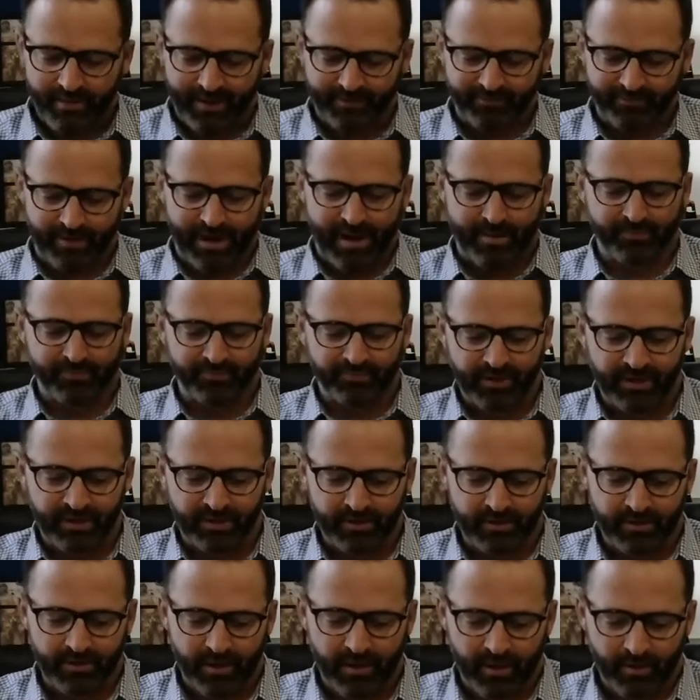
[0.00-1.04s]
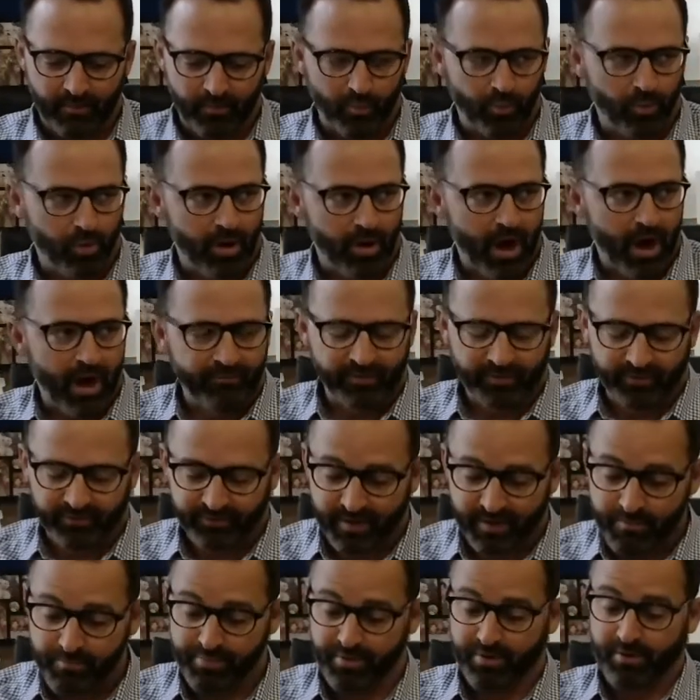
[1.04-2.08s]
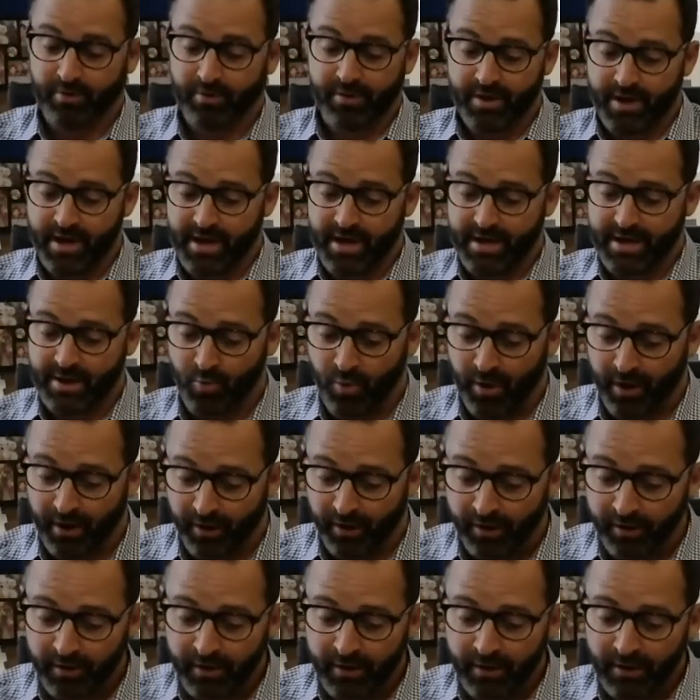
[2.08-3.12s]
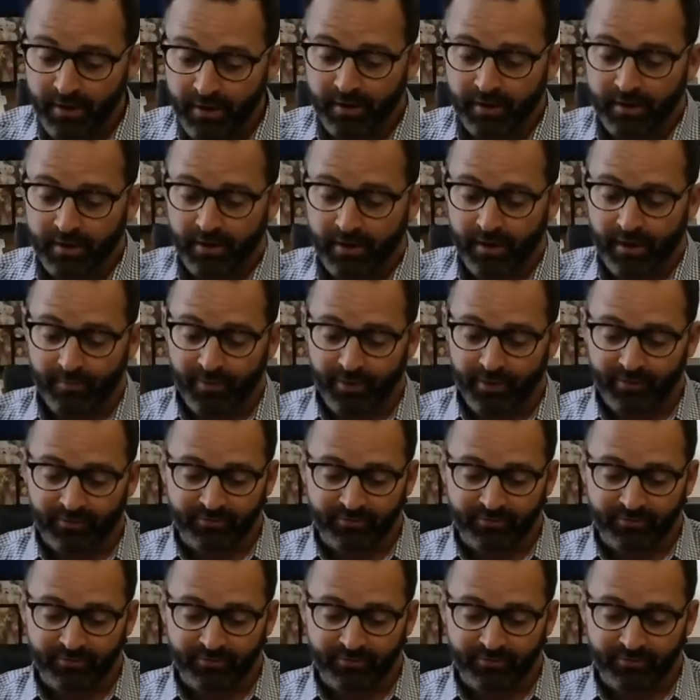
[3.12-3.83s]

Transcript: I'm seeing. We'll obviously build anywhere there's